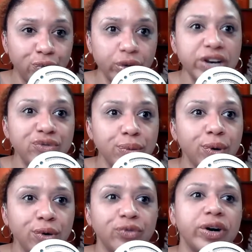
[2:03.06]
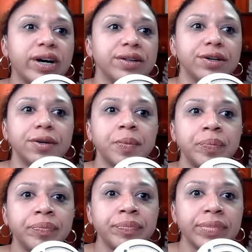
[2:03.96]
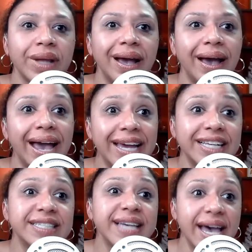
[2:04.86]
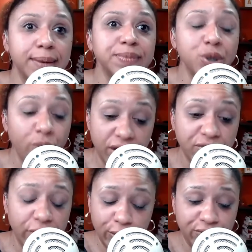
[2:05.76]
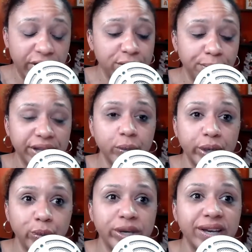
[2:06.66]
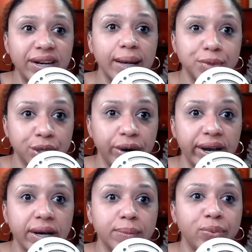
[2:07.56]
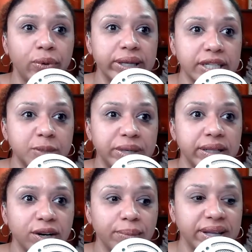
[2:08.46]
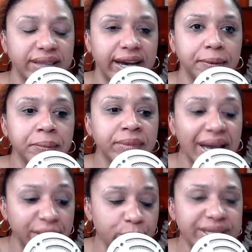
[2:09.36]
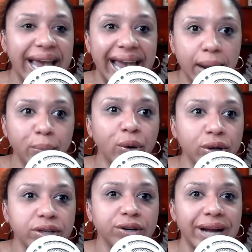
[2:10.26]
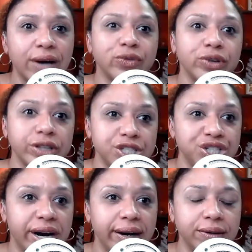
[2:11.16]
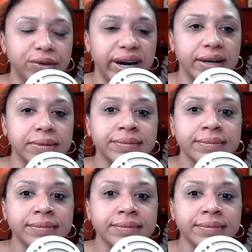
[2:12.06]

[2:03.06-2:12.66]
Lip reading: free from her father and attempts, for her father, by the way, who kidnapped her at gunpoint. Let's be clear about that. And there was an Amber Alert out for this child, right?